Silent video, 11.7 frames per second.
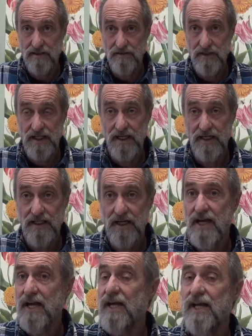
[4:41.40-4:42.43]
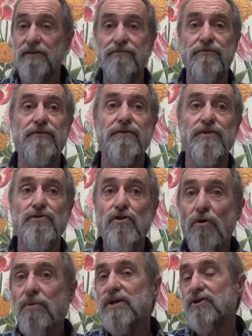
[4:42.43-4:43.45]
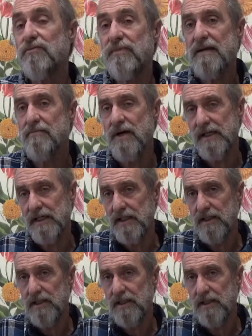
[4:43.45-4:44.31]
Okay? If nobody could make money